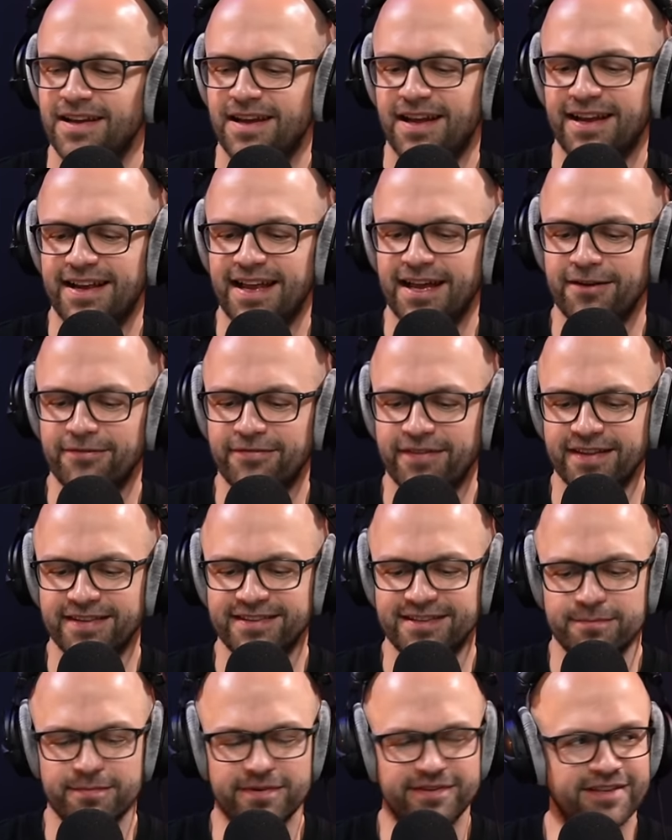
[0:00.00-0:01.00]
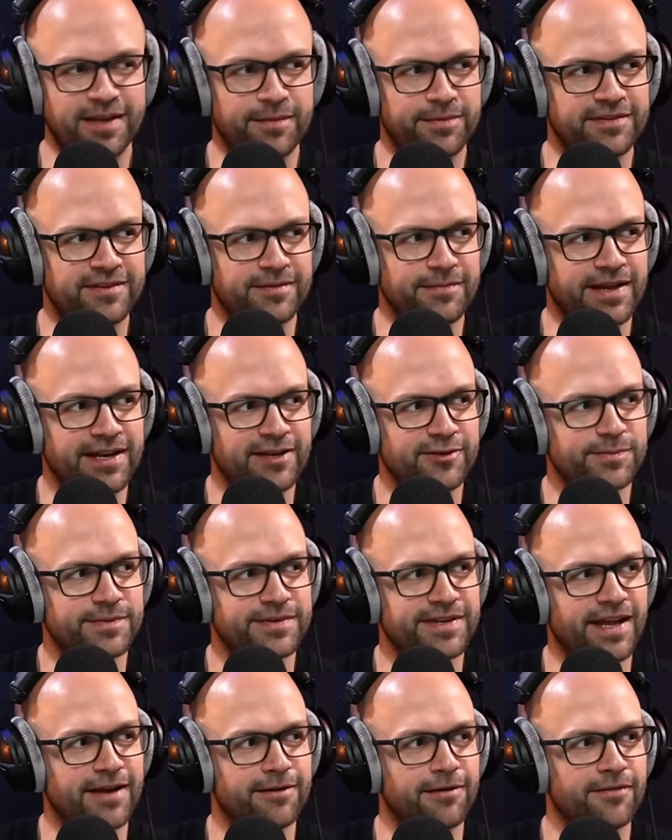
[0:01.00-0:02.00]
I kind of fancy him a step into
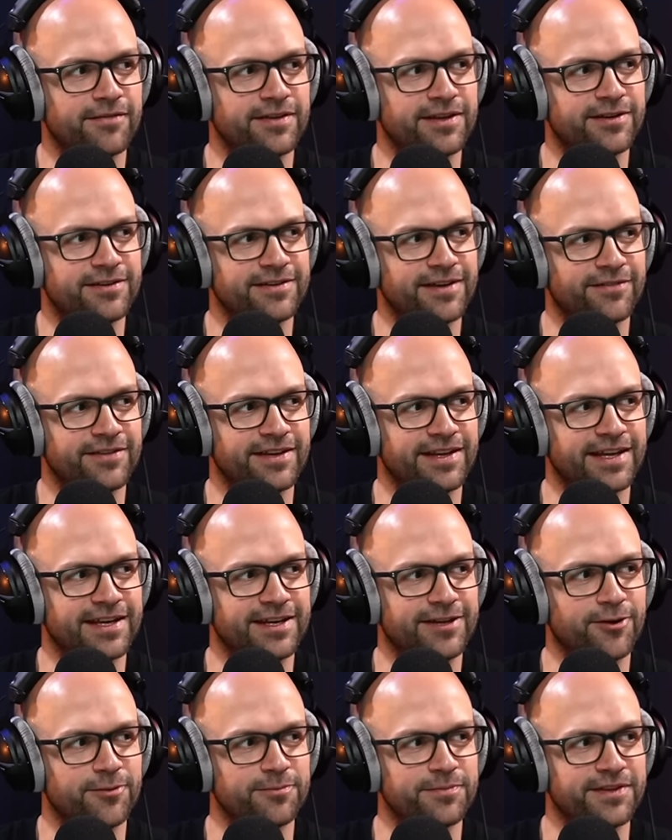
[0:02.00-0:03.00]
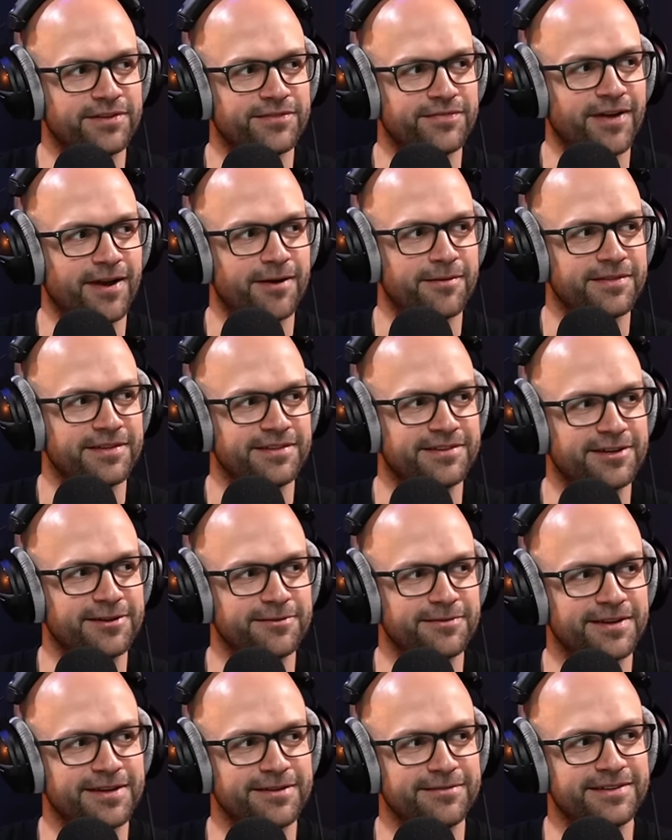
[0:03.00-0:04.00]
management now, having kind of come this far with his
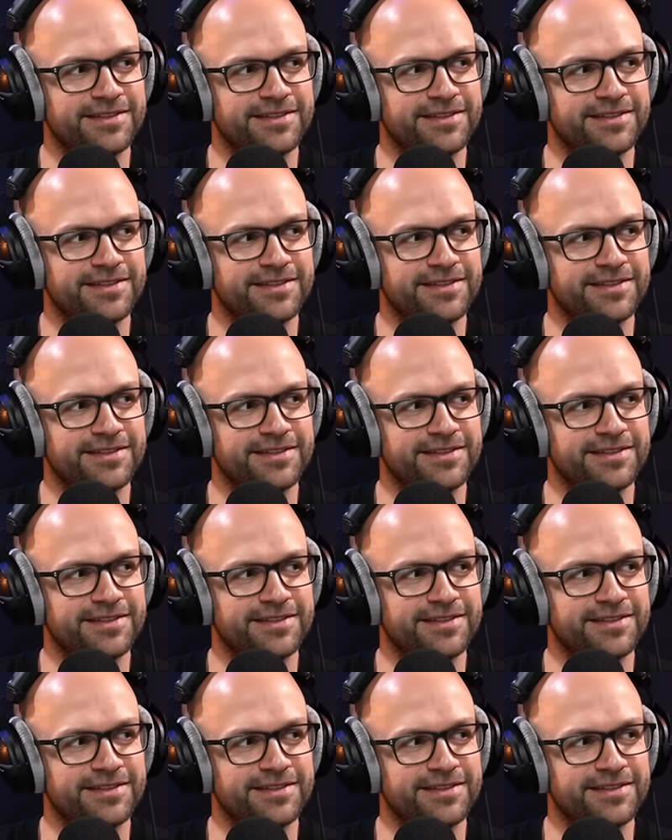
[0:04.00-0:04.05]
career.